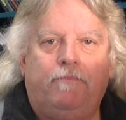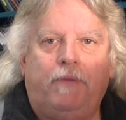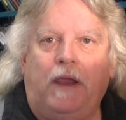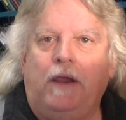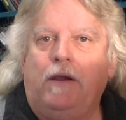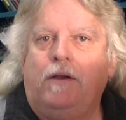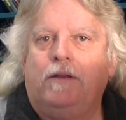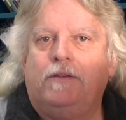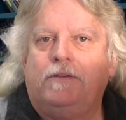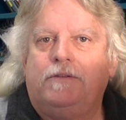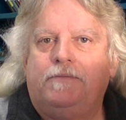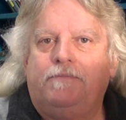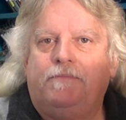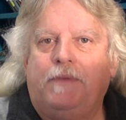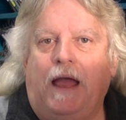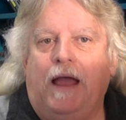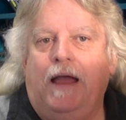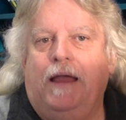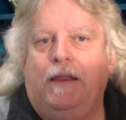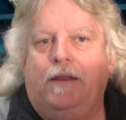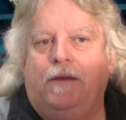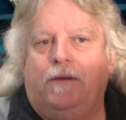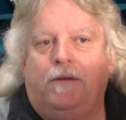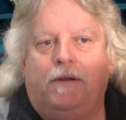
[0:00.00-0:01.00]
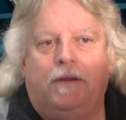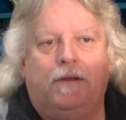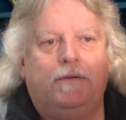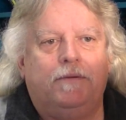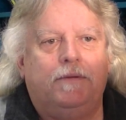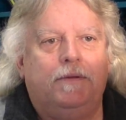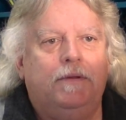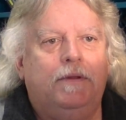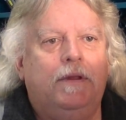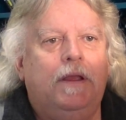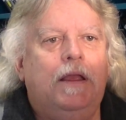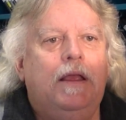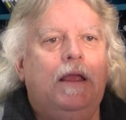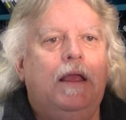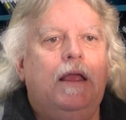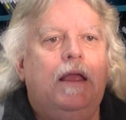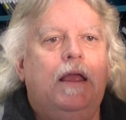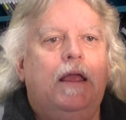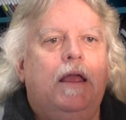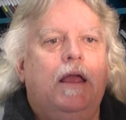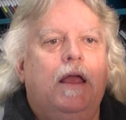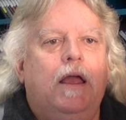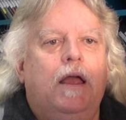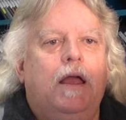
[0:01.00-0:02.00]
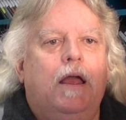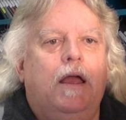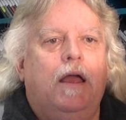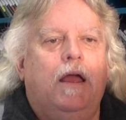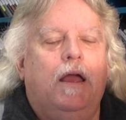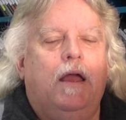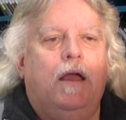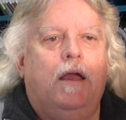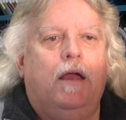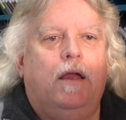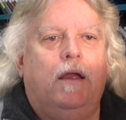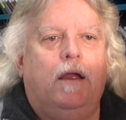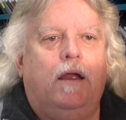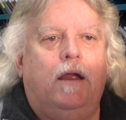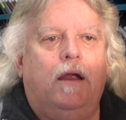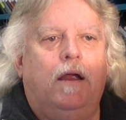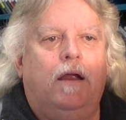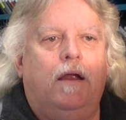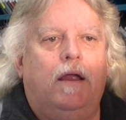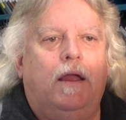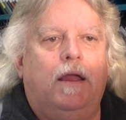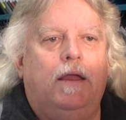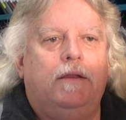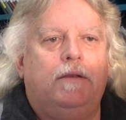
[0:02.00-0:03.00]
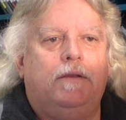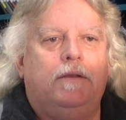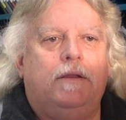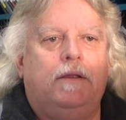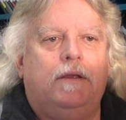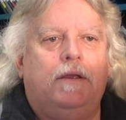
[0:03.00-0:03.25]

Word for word: Terrence? I don't know. Alright,